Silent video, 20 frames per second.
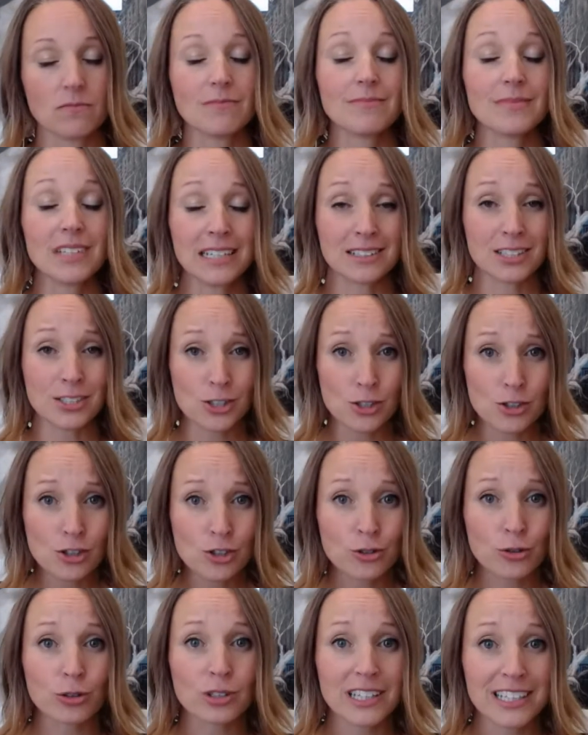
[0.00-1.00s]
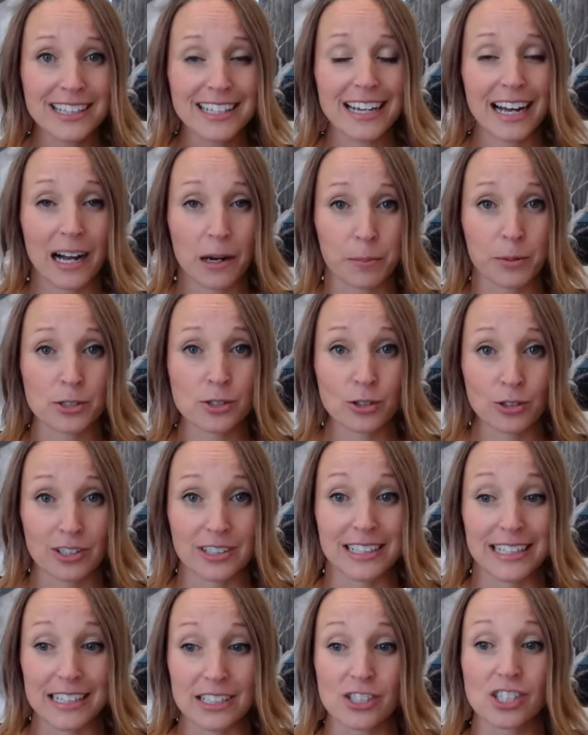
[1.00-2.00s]
This is truly the
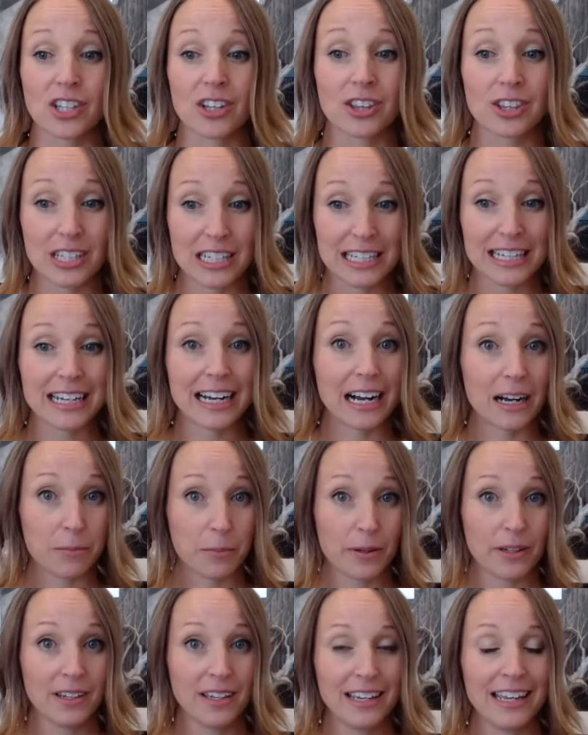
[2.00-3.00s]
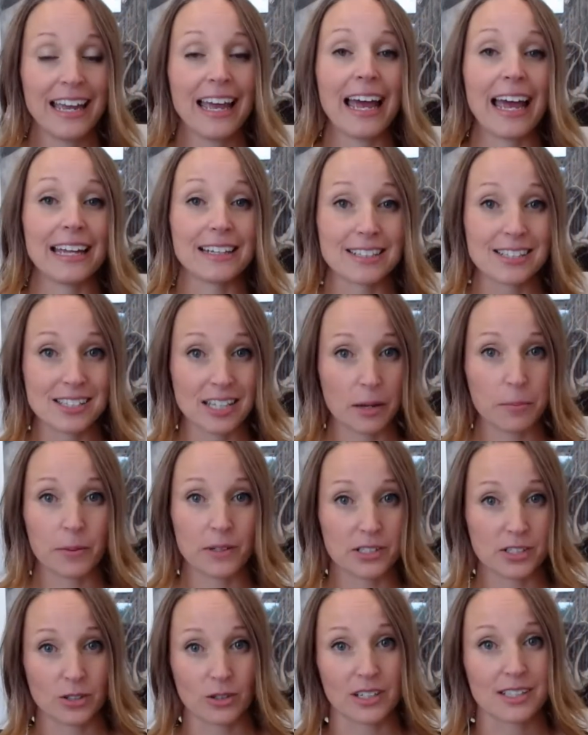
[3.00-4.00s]
opportunity to think up and step
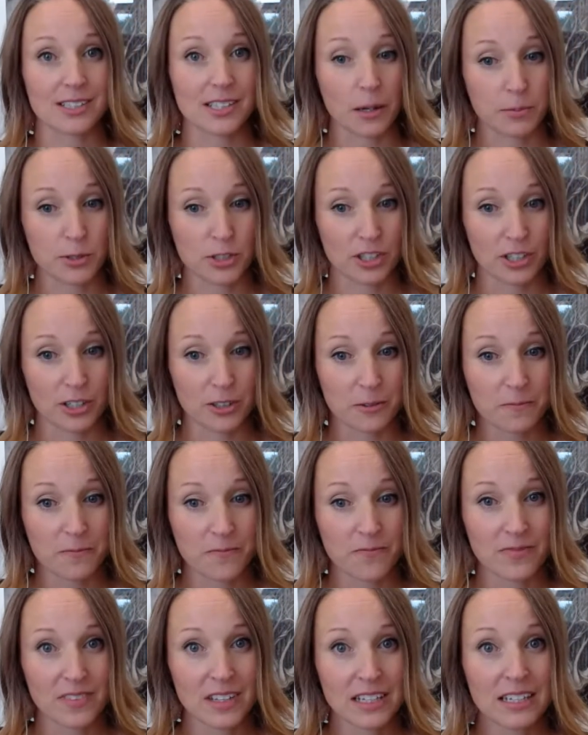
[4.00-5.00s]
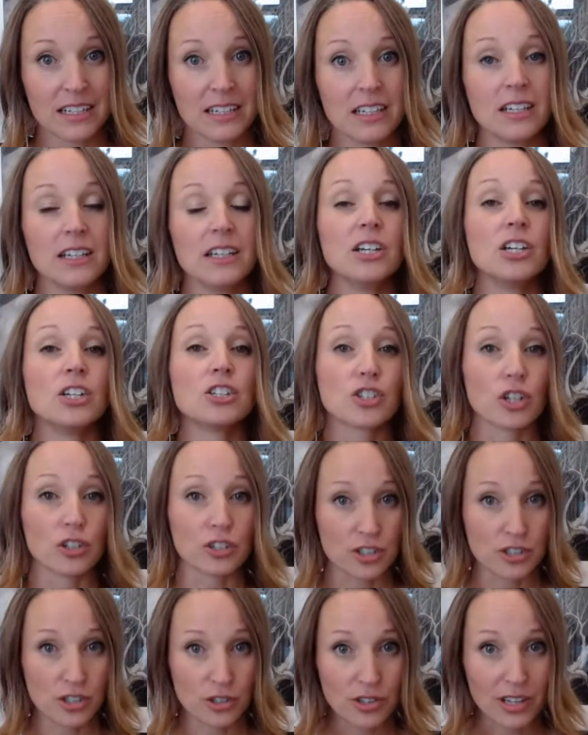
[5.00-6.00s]
into exceptional. So
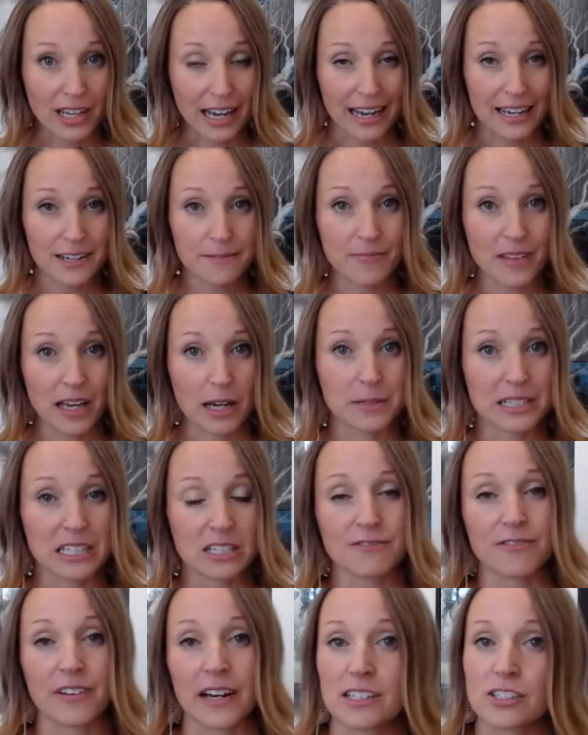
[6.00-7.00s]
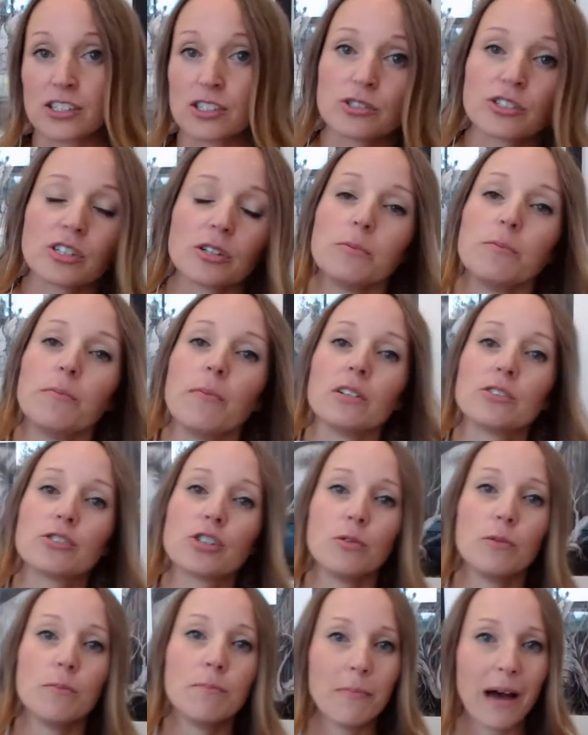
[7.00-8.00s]
to do that, I'm going to invite you
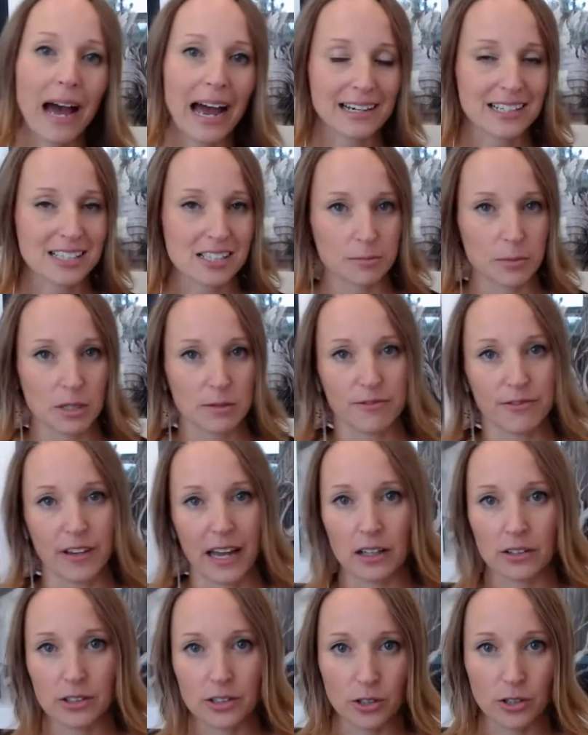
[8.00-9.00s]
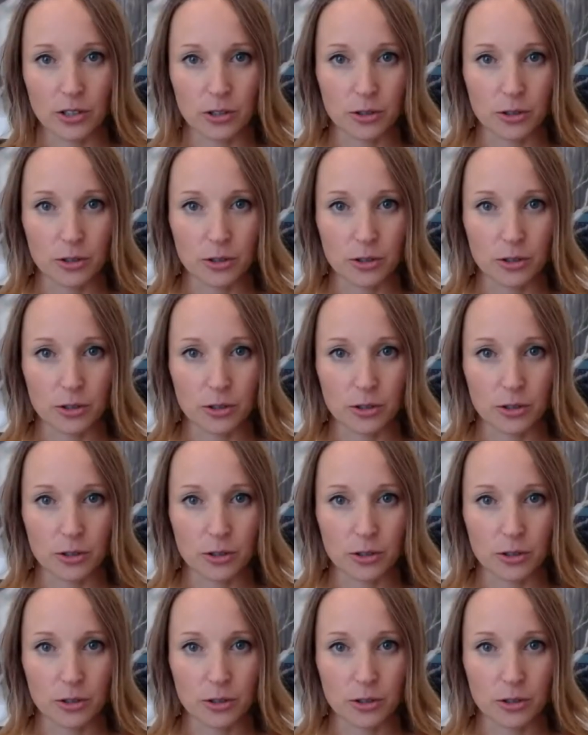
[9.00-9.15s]
to maximum value.